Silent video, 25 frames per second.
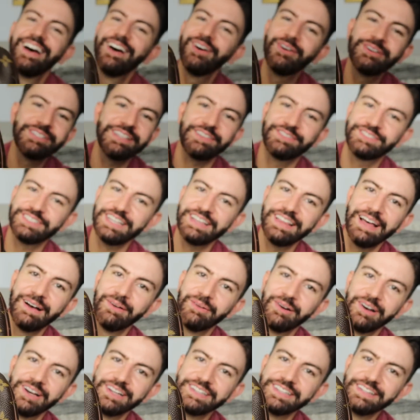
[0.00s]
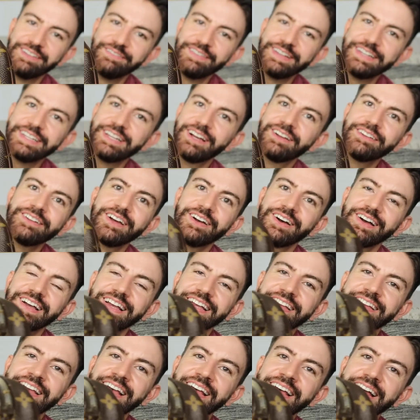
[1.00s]
Always have to say that word in a video,
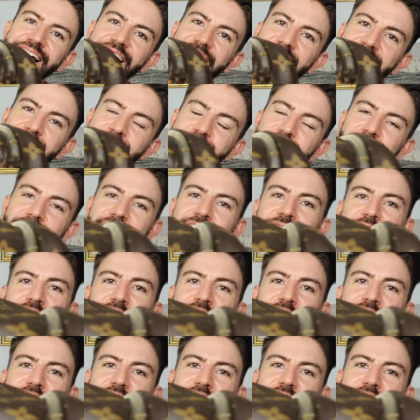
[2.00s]
don't I? I